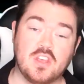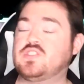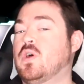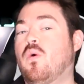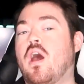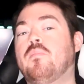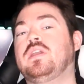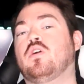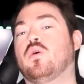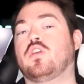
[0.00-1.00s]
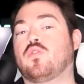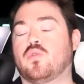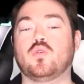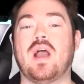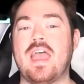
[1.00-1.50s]
So I'll be going
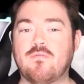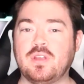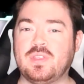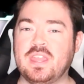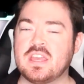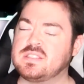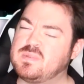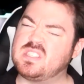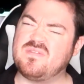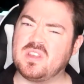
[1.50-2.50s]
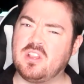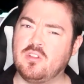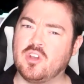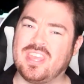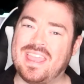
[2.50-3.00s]
through everything, specifically
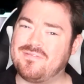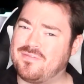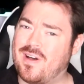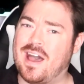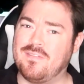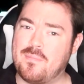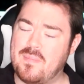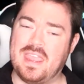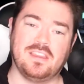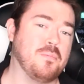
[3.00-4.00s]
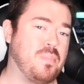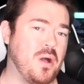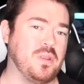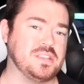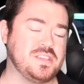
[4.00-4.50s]
looking at 5 main
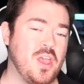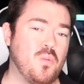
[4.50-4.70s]
components,